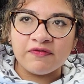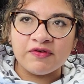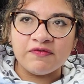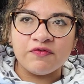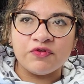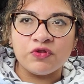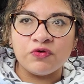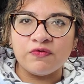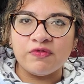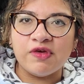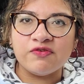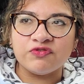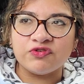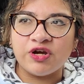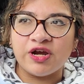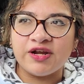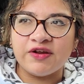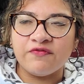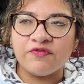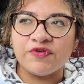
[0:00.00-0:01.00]
Even though they've
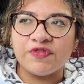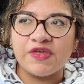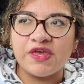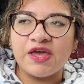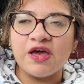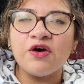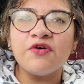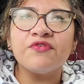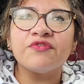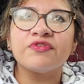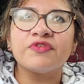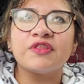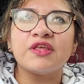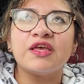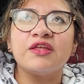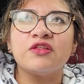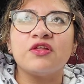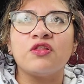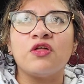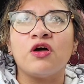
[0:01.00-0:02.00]
tried everything else, they
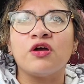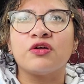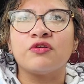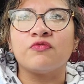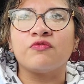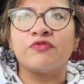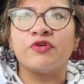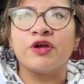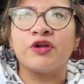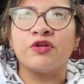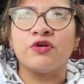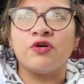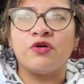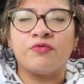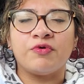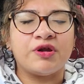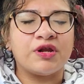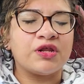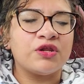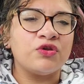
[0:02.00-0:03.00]
in the long run
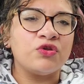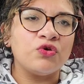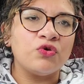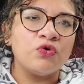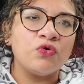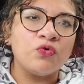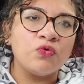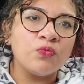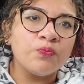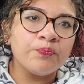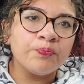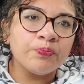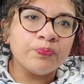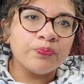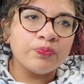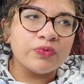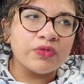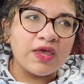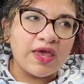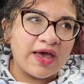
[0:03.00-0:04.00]
already knew
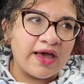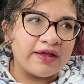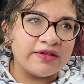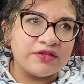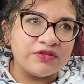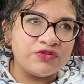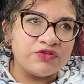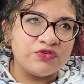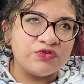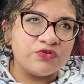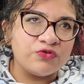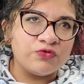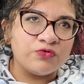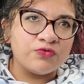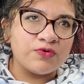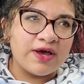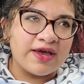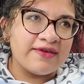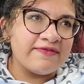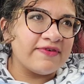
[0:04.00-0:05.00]
they had to do
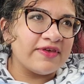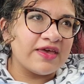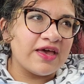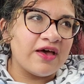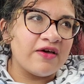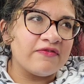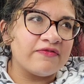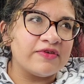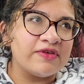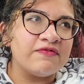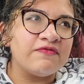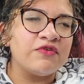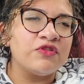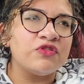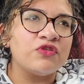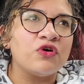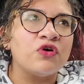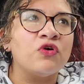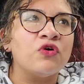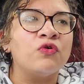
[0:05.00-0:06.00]
IVF, even
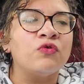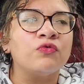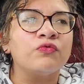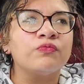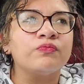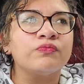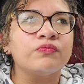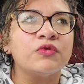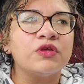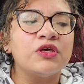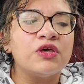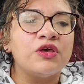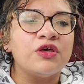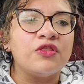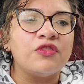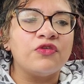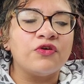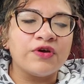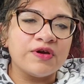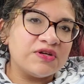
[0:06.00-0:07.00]
though
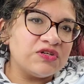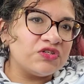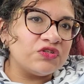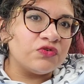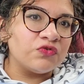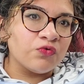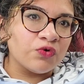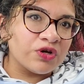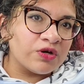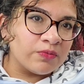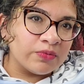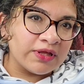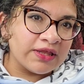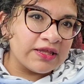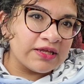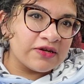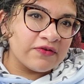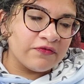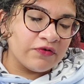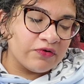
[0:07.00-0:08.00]
their issues were
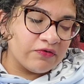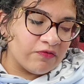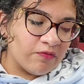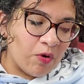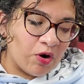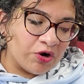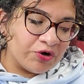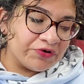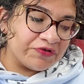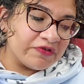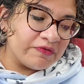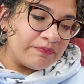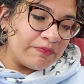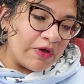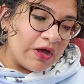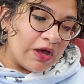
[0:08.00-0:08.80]
completely different from ours.